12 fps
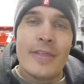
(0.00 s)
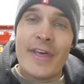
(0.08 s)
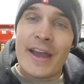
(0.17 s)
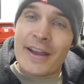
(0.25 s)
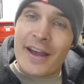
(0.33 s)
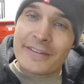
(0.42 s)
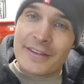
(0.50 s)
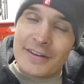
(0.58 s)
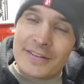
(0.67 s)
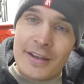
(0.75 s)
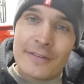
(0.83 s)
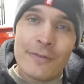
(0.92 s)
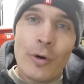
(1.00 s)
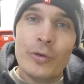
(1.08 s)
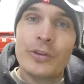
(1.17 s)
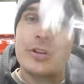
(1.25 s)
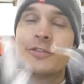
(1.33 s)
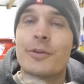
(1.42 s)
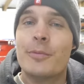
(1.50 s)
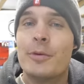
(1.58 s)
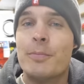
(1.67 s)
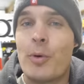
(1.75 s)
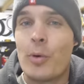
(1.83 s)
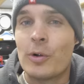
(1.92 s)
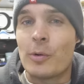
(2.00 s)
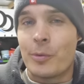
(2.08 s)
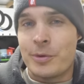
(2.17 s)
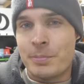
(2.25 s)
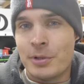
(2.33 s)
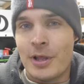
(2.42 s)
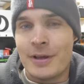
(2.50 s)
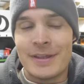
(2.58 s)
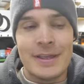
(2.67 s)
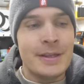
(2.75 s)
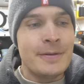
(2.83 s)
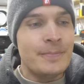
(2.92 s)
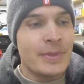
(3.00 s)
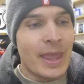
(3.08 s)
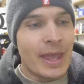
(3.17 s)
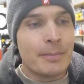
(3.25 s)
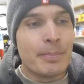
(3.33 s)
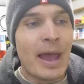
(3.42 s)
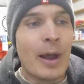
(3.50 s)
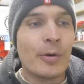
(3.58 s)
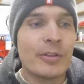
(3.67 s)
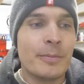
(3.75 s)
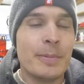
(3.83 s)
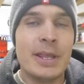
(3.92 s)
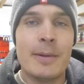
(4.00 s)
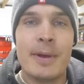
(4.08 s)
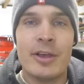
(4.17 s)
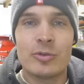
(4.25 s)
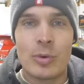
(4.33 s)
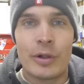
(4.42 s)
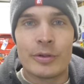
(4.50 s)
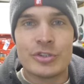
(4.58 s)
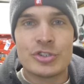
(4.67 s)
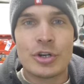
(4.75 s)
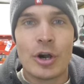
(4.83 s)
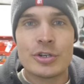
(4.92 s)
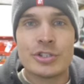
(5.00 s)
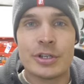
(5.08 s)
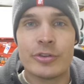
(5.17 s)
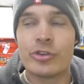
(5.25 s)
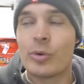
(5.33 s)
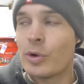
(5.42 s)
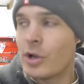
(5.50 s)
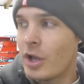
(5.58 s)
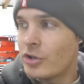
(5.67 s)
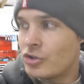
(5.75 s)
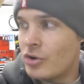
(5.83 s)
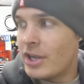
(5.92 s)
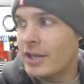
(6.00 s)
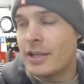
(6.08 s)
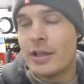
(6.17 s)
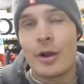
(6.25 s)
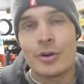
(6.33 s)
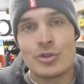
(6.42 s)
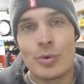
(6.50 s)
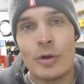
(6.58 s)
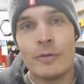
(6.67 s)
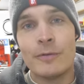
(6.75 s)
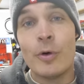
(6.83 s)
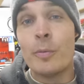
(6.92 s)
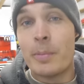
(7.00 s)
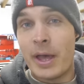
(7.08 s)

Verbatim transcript: And that guy's gonna take voltage from the port where we plug in and power the B M S while it's charging, so we're not draining our twelve volt